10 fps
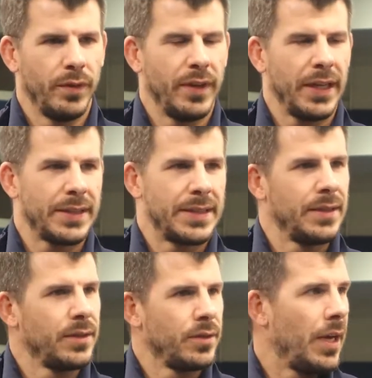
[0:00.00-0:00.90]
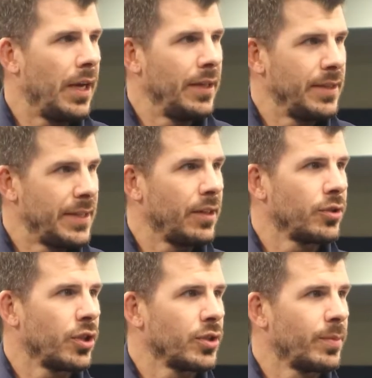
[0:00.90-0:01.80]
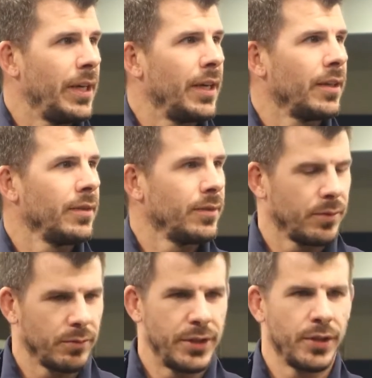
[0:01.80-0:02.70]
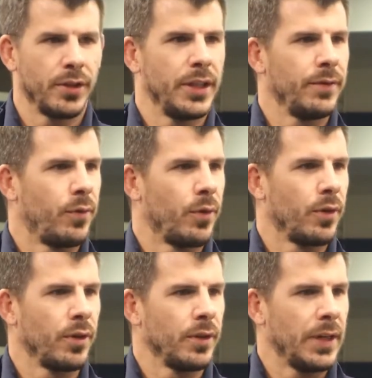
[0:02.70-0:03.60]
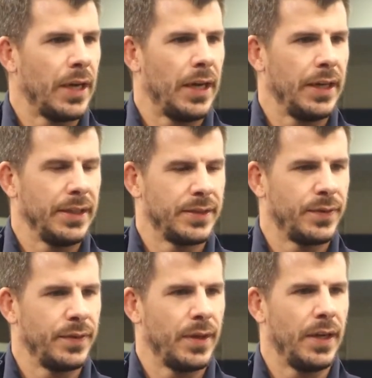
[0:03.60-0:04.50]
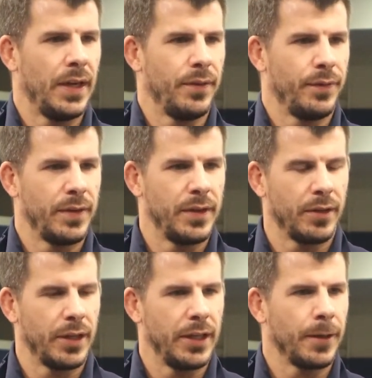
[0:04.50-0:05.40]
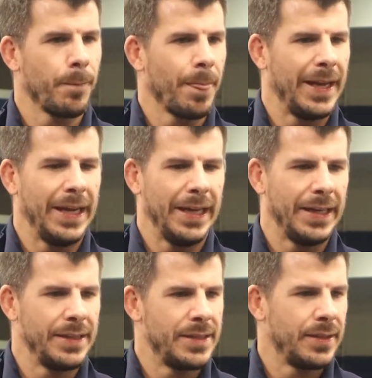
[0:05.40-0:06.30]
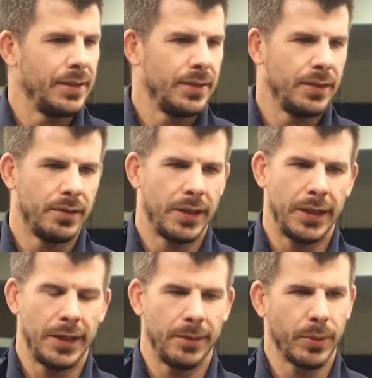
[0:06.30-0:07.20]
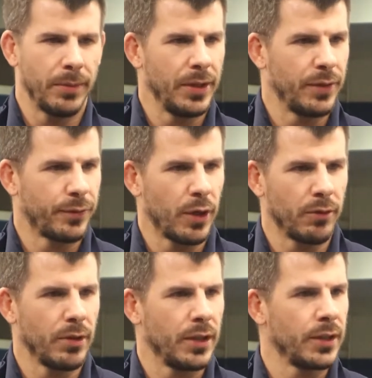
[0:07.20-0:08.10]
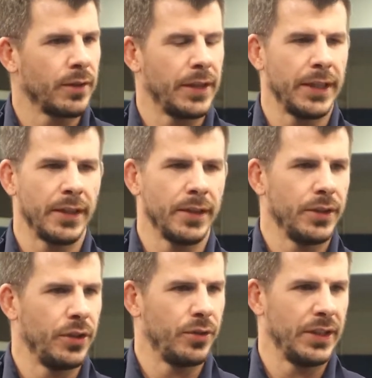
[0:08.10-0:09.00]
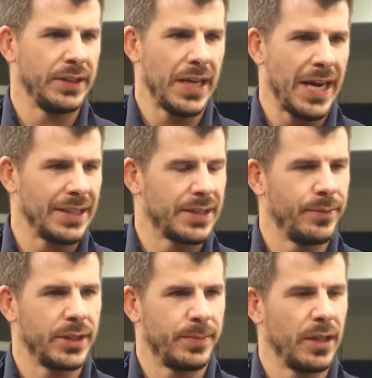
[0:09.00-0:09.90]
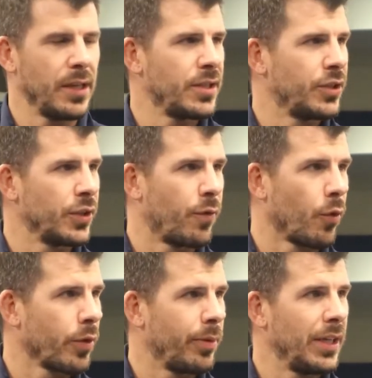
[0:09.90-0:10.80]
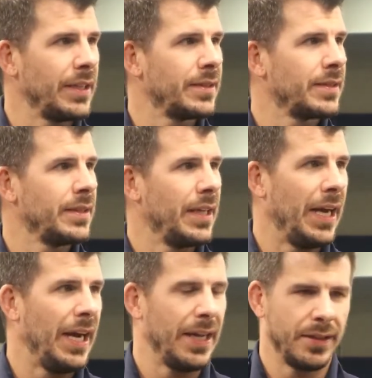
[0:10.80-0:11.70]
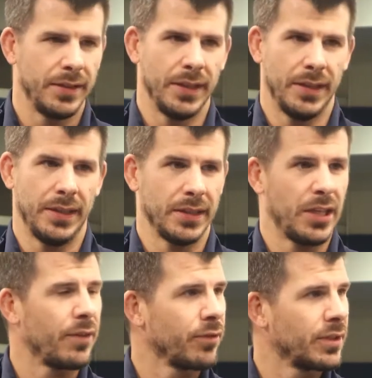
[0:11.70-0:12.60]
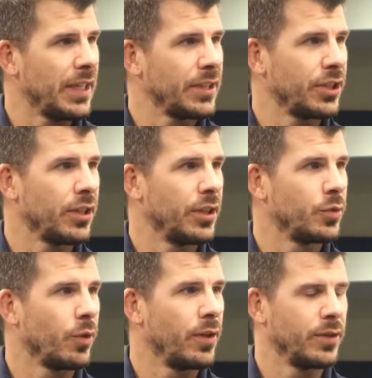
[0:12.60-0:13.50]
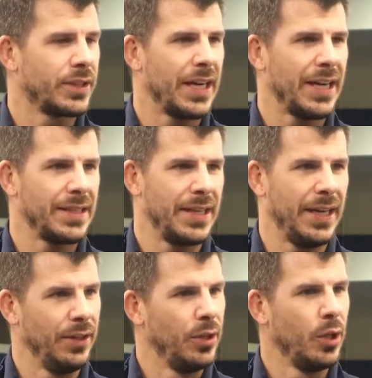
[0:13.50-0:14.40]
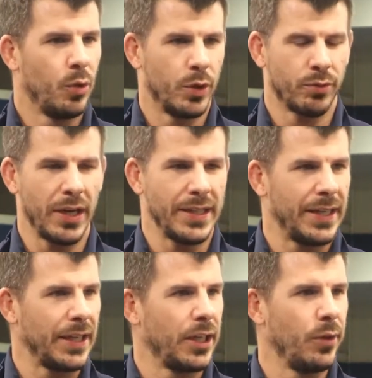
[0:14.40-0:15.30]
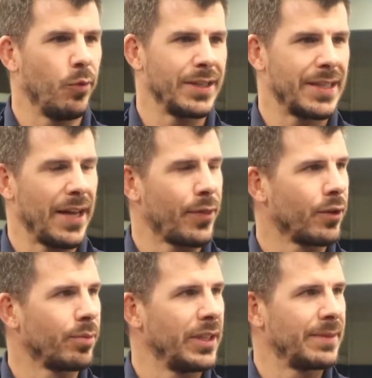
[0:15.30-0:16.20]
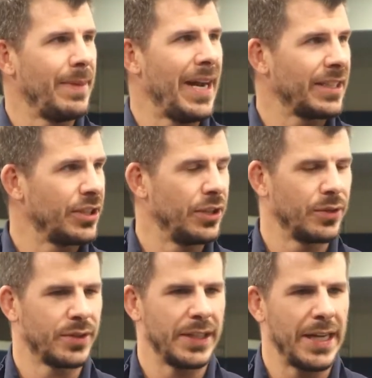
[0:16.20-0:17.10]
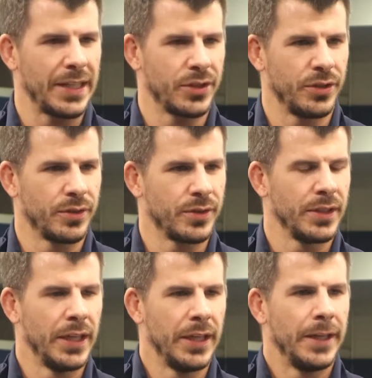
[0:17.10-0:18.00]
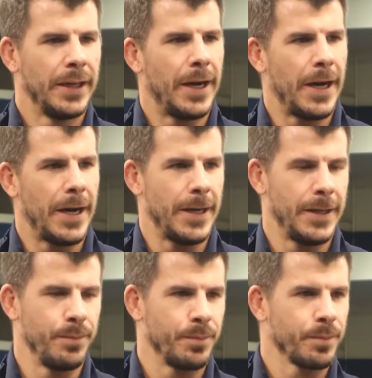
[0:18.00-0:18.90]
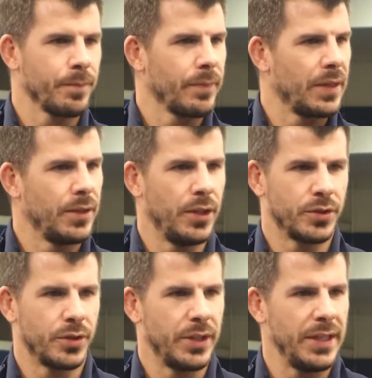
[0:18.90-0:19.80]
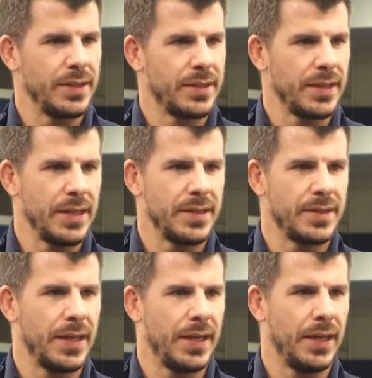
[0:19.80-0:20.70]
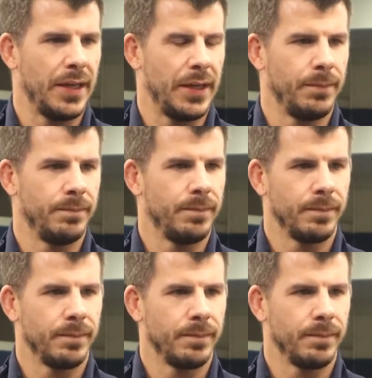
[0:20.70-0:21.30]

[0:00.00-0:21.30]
we've got uh, Charles Pierre returning for uh, his uh, fifth year here, and probably the front runner there. You know, he has some experience. He took fourth place at uh, conference last year. He was one of those guys that was right there. He wins that third place match. He goes to nationals. Mm -hmm. um, you know, so he's he's uh,